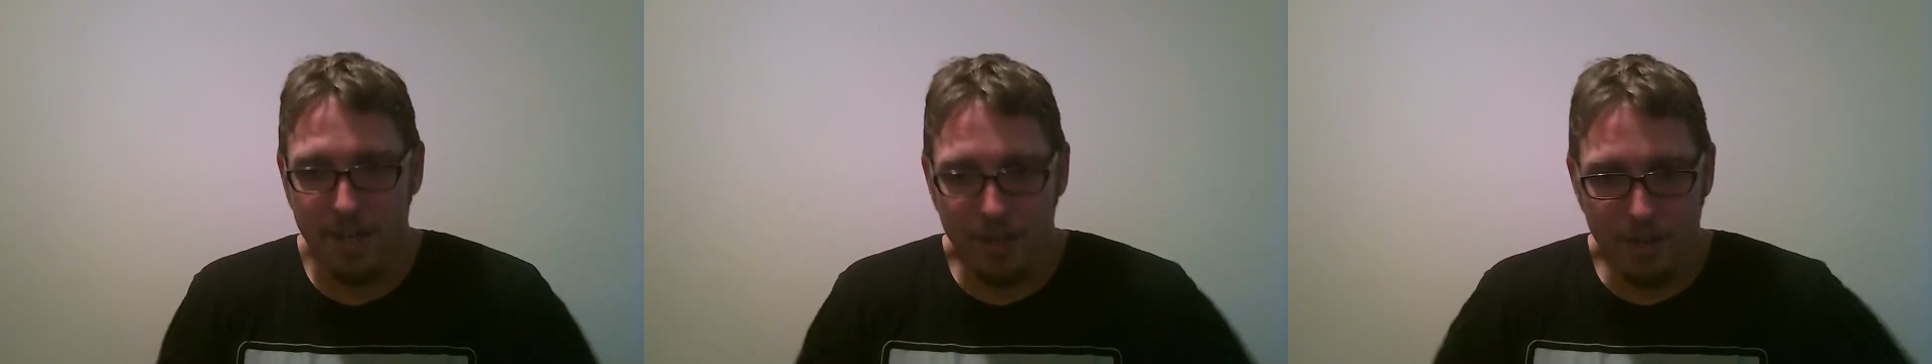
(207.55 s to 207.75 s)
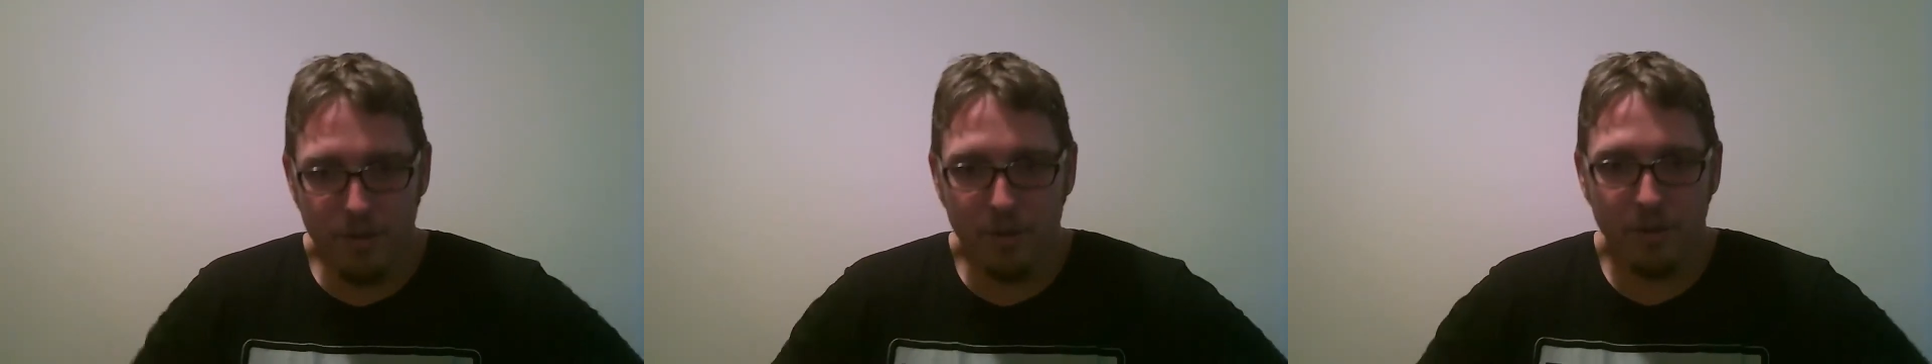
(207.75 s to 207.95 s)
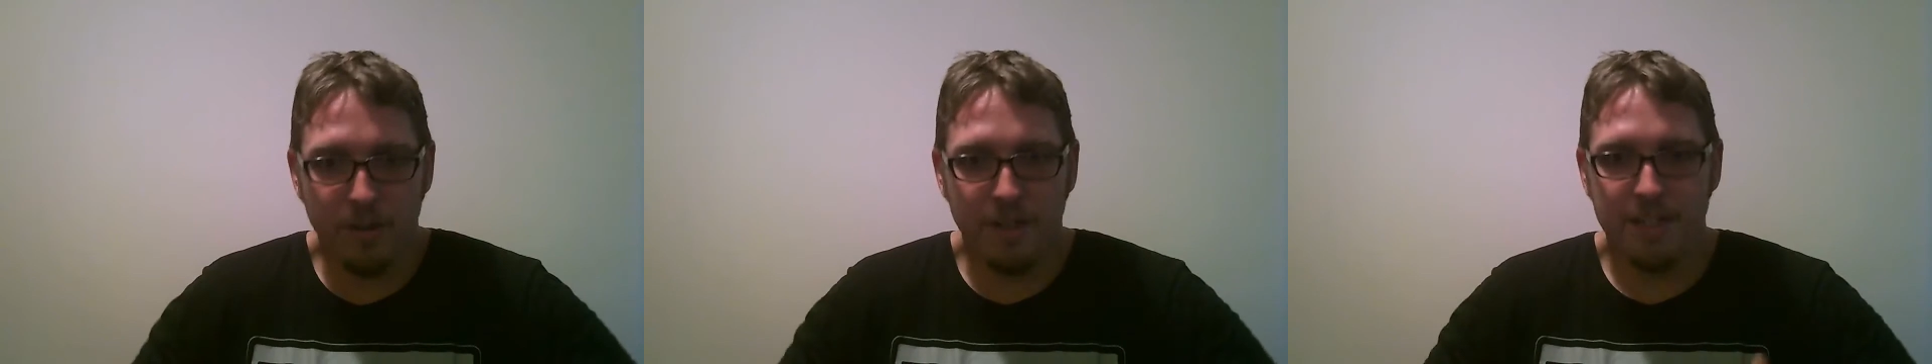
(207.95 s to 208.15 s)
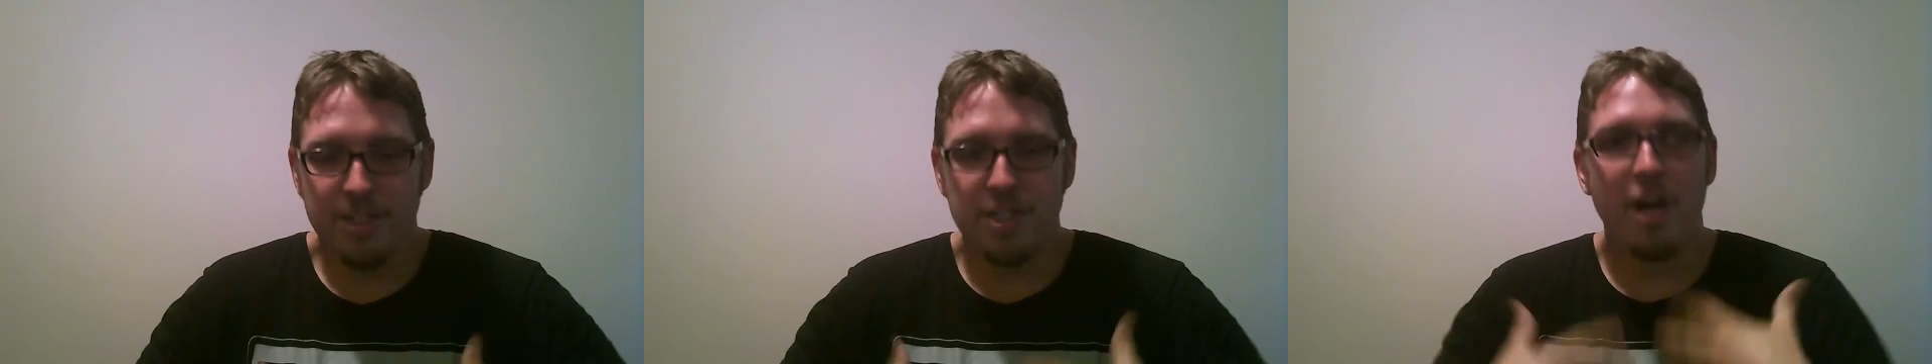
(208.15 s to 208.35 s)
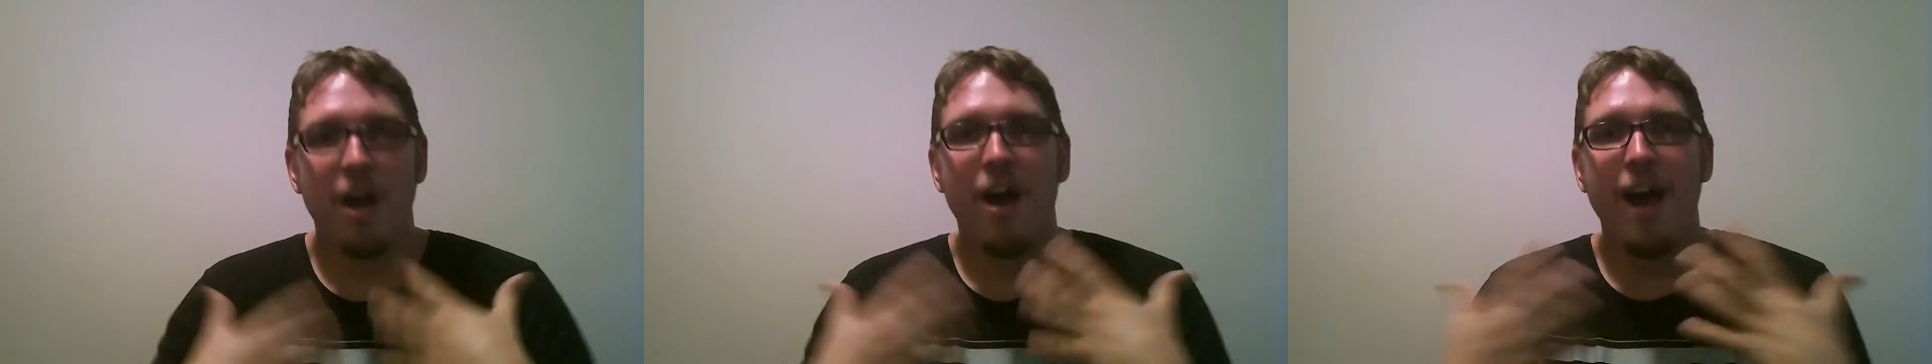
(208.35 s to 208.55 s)
Your
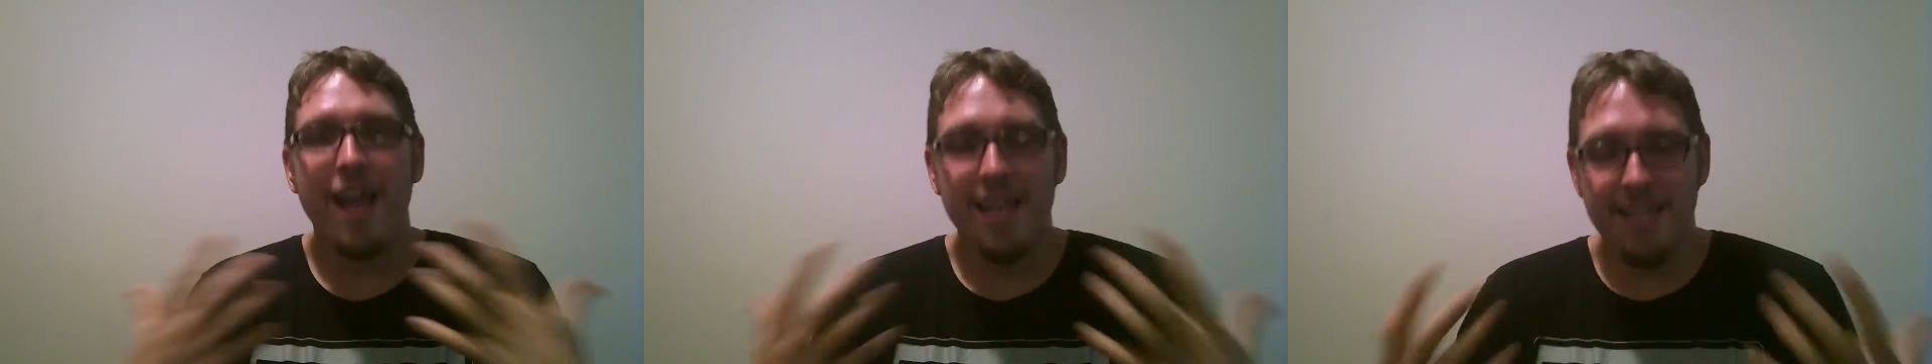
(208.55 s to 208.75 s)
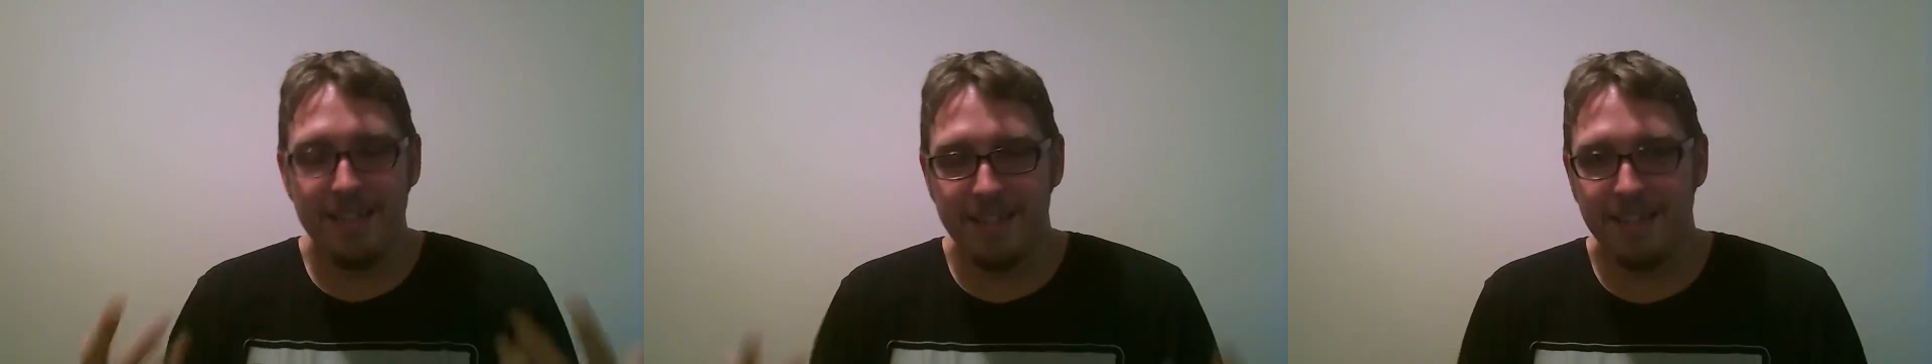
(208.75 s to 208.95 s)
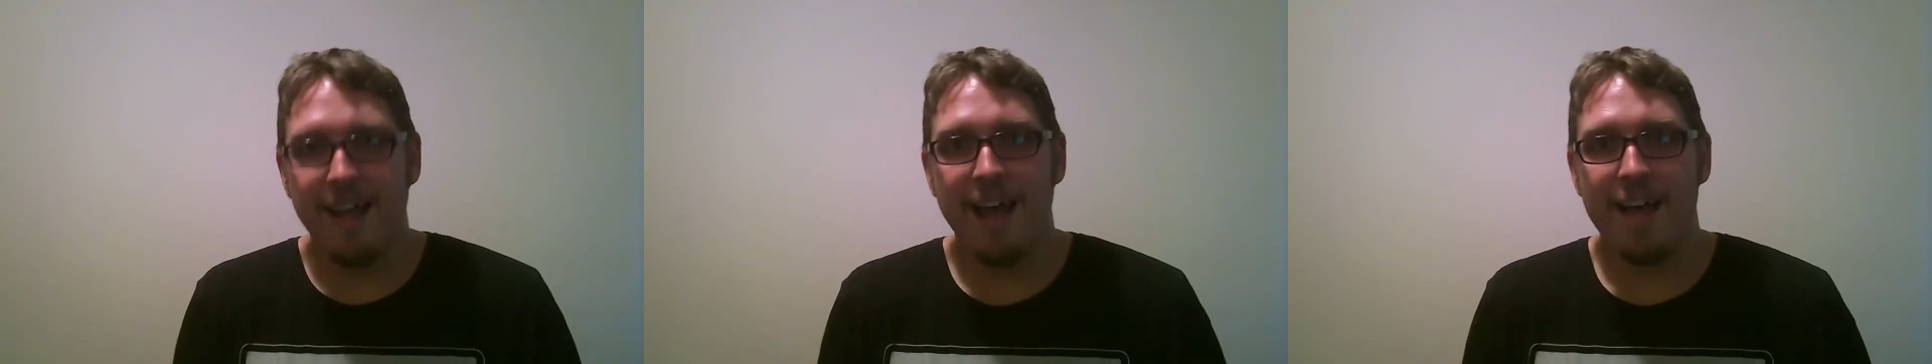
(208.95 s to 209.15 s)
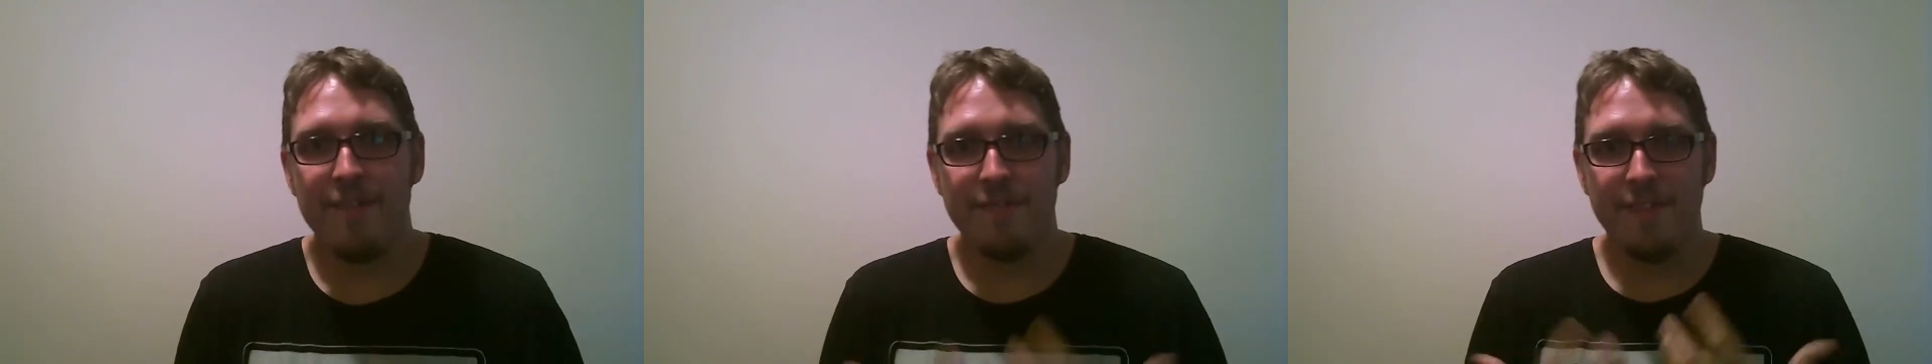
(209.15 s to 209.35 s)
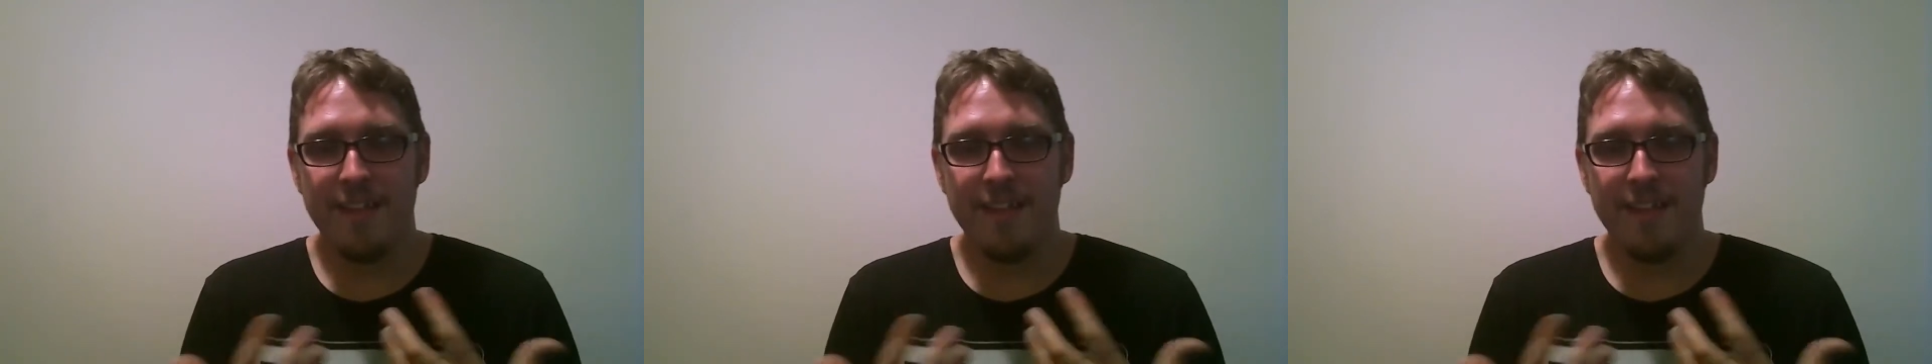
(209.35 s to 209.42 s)
entire life